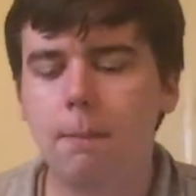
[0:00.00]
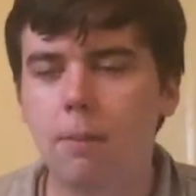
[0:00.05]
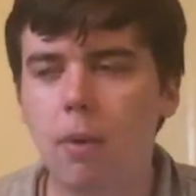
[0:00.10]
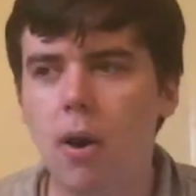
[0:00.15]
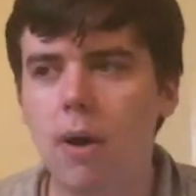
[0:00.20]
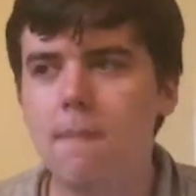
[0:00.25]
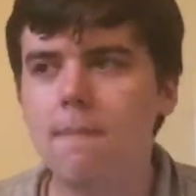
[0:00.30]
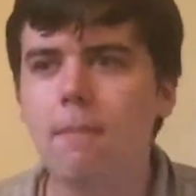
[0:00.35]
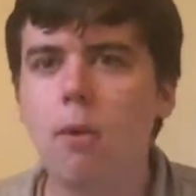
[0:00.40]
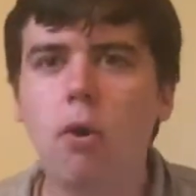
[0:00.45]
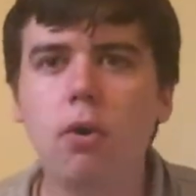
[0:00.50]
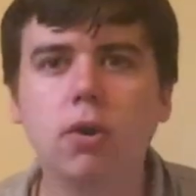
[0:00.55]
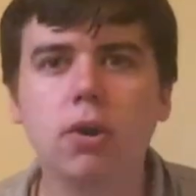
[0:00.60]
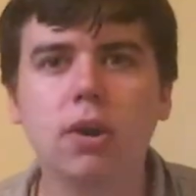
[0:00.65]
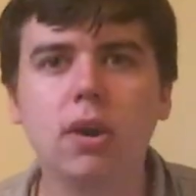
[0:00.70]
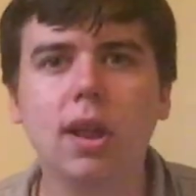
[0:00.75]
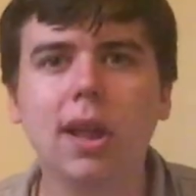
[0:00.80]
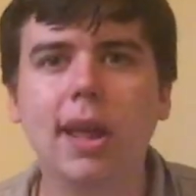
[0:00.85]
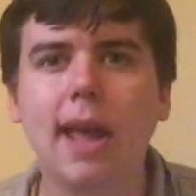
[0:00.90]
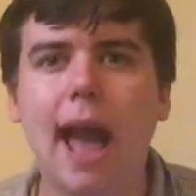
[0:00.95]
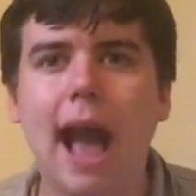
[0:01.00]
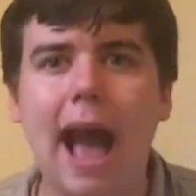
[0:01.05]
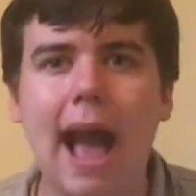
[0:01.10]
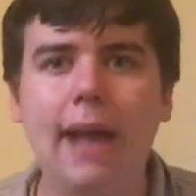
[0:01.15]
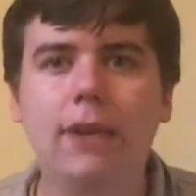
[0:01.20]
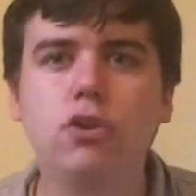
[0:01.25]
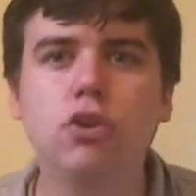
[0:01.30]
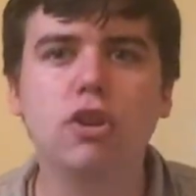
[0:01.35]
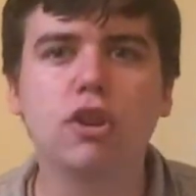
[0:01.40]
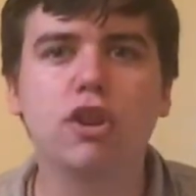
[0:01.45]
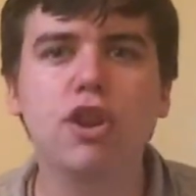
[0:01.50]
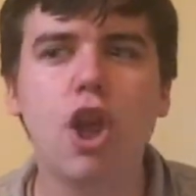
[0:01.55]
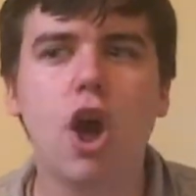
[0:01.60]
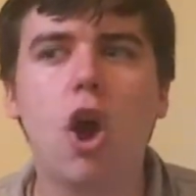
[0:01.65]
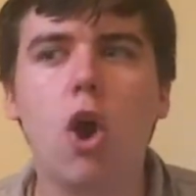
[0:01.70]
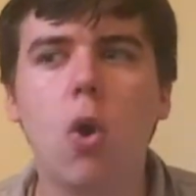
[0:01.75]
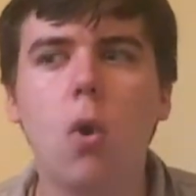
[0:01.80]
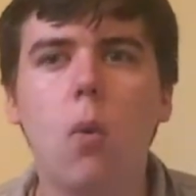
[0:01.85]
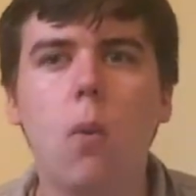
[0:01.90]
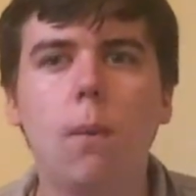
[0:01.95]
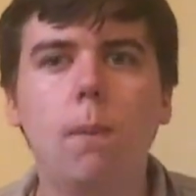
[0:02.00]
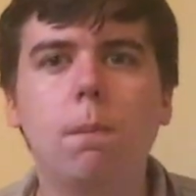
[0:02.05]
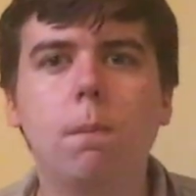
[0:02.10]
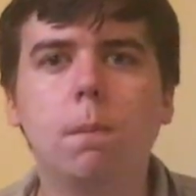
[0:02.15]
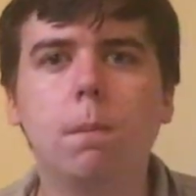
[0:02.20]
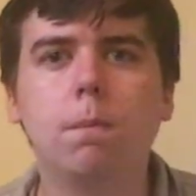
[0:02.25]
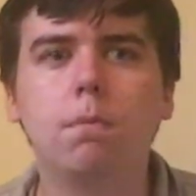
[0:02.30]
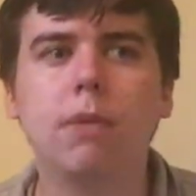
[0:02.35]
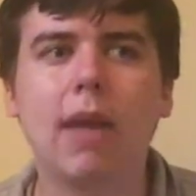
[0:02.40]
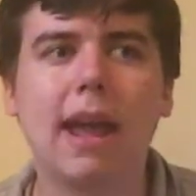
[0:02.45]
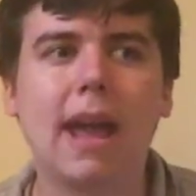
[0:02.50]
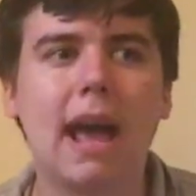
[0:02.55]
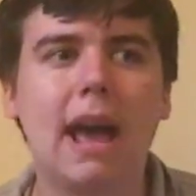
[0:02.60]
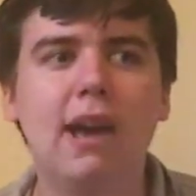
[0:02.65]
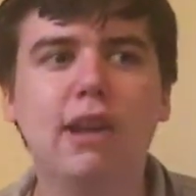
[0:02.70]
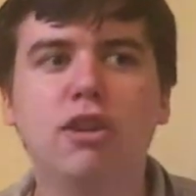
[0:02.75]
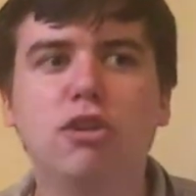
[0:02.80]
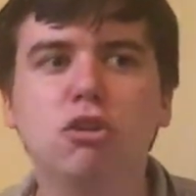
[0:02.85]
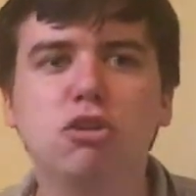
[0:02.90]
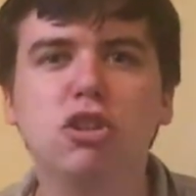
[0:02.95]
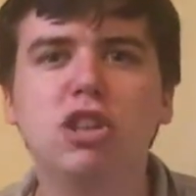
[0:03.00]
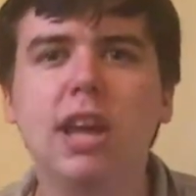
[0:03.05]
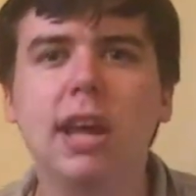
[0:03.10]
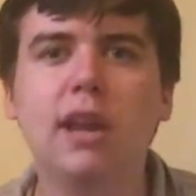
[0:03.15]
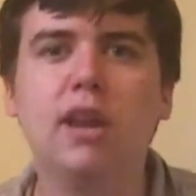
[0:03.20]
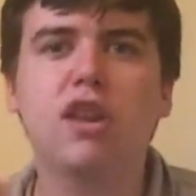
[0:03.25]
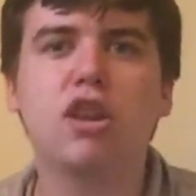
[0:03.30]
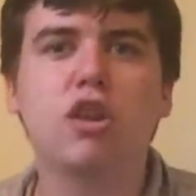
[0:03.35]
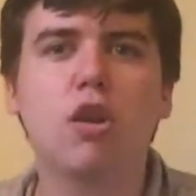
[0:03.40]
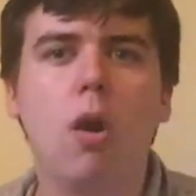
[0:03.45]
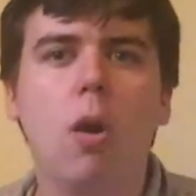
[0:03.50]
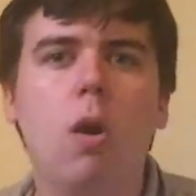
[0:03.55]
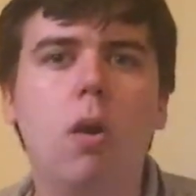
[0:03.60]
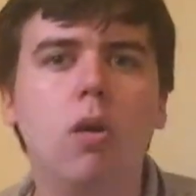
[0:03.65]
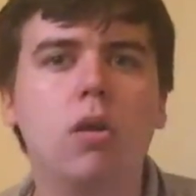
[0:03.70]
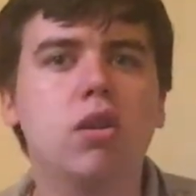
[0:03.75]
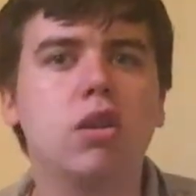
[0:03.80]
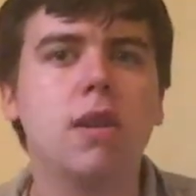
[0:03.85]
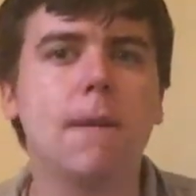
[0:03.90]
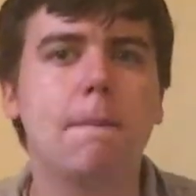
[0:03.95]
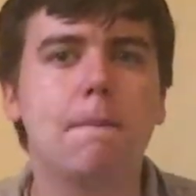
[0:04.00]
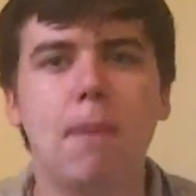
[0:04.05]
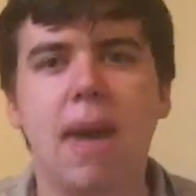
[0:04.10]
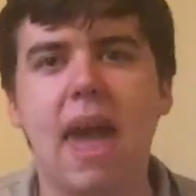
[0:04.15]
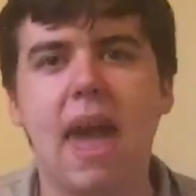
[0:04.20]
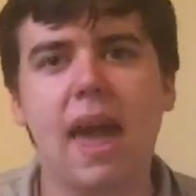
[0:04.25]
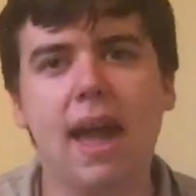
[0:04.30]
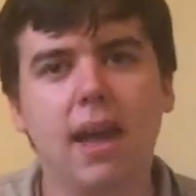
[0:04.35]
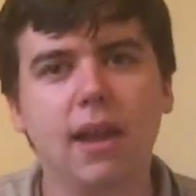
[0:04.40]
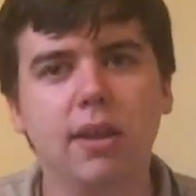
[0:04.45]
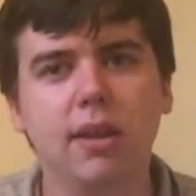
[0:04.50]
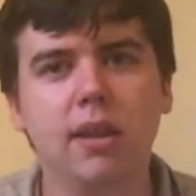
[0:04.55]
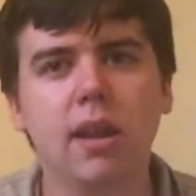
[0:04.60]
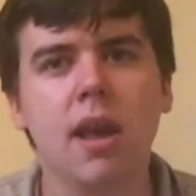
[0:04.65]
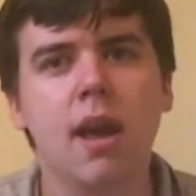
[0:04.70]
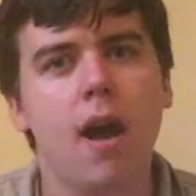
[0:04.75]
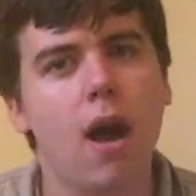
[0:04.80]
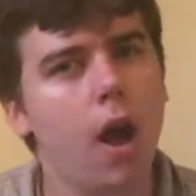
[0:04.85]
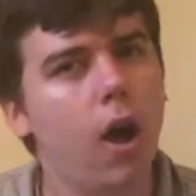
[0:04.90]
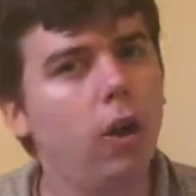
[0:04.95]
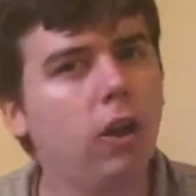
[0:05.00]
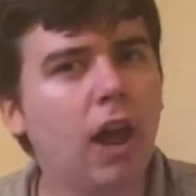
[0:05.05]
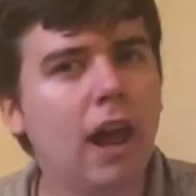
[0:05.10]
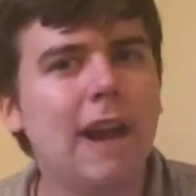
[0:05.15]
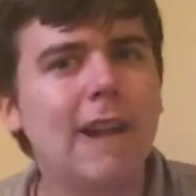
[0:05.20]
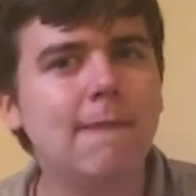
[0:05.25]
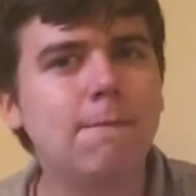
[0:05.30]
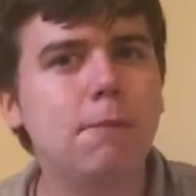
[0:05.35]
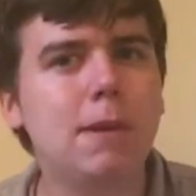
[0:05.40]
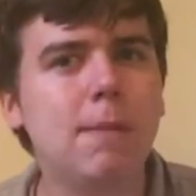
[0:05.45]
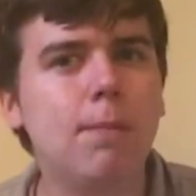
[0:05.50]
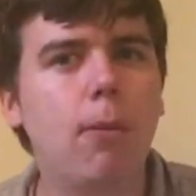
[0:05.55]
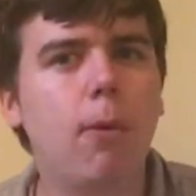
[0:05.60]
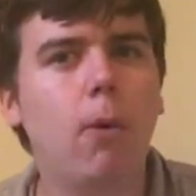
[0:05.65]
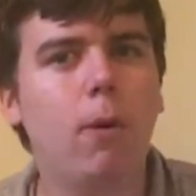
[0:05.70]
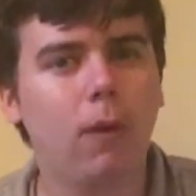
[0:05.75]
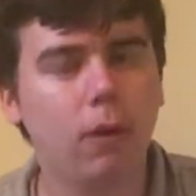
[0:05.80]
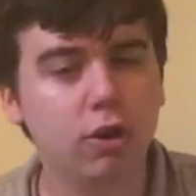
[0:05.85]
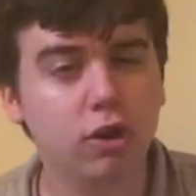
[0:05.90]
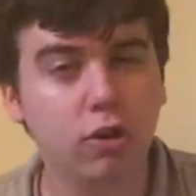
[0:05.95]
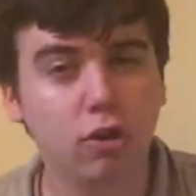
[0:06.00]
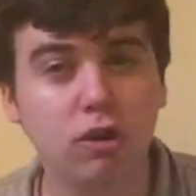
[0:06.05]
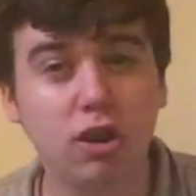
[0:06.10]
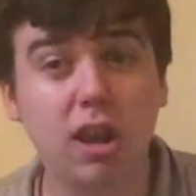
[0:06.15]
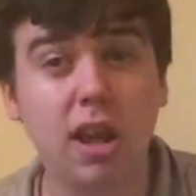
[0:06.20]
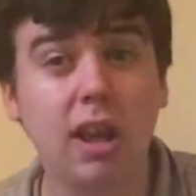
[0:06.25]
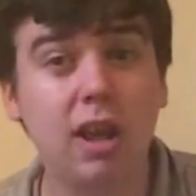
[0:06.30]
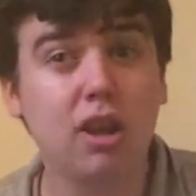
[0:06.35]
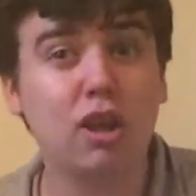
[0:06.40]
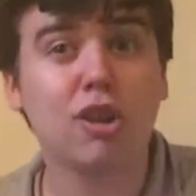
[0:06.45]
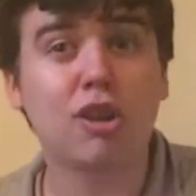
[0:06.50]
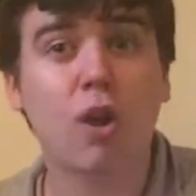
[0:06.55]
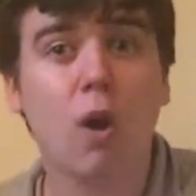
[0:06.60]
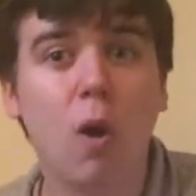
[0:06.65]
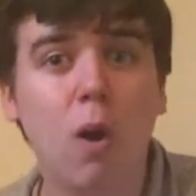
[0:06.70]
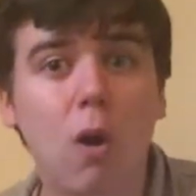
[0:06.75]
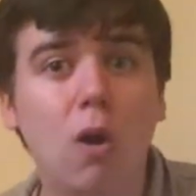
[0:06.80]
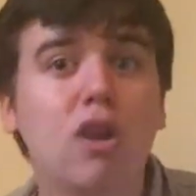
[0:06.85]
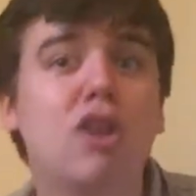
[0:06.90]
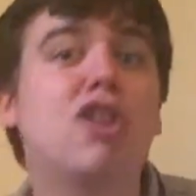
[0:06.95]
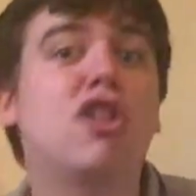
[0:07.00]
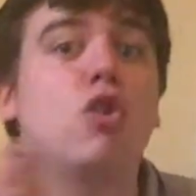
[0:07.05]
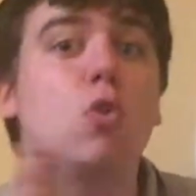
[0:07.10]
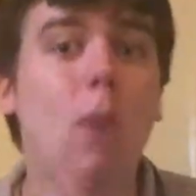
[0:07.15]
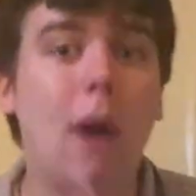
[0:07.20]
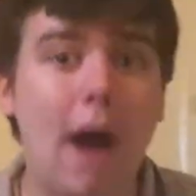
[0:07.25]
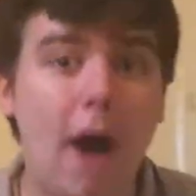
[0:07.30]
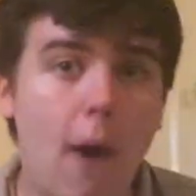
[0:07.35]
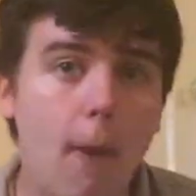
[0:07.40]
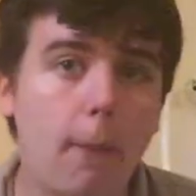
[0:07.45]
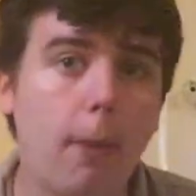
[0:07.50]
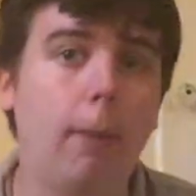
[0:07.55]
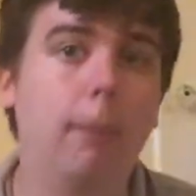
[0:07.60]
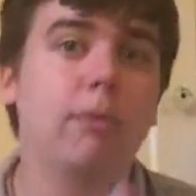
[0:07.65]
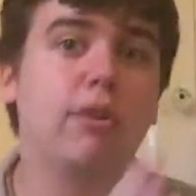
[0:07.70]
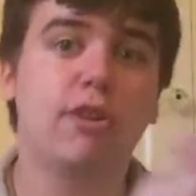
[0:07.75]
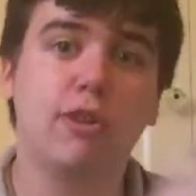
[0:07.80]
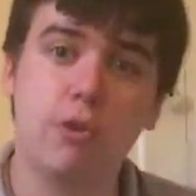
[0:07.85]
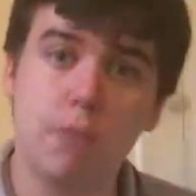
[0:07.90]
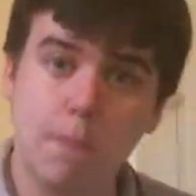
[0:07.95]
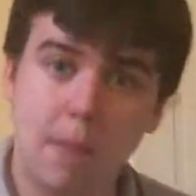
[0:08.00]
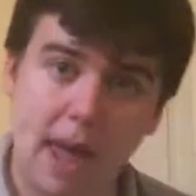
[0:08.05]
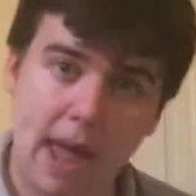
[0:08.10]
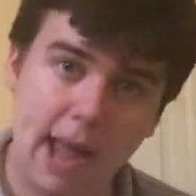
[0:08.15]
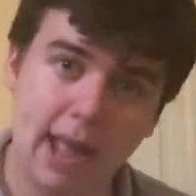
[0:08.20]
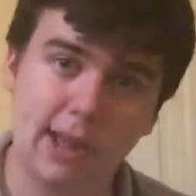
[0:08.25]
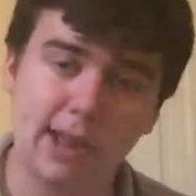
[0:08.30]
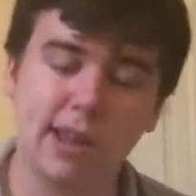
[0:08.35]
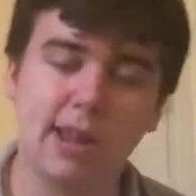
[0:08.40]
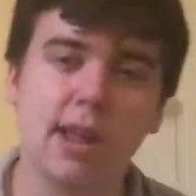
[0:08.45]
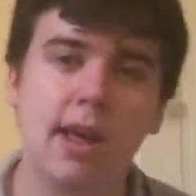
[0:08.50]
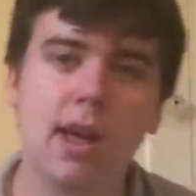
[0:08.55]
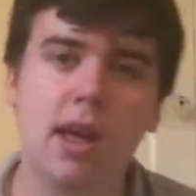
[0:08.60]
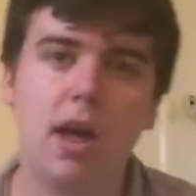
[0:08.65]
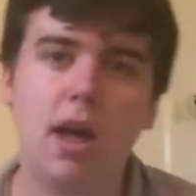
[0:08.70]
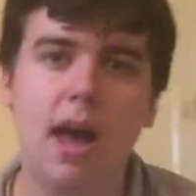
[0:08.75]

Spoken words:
But mostly, I just know, like, I associate songs to bands. A lot of people associate songs to albums to bands.